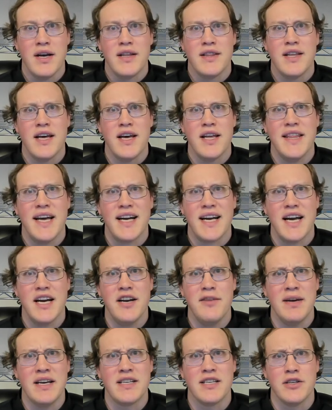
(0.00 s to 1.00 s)
then that kind
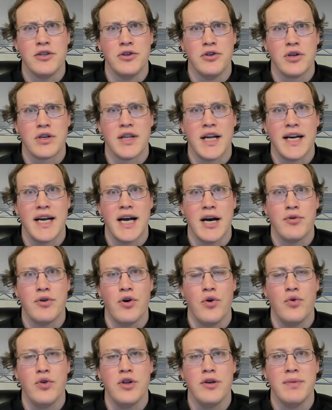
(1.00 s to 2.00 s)
of makes it look like I would
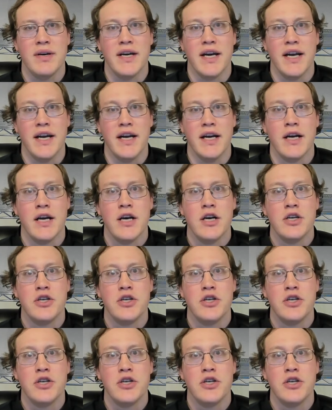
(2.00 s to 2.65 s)
only be getting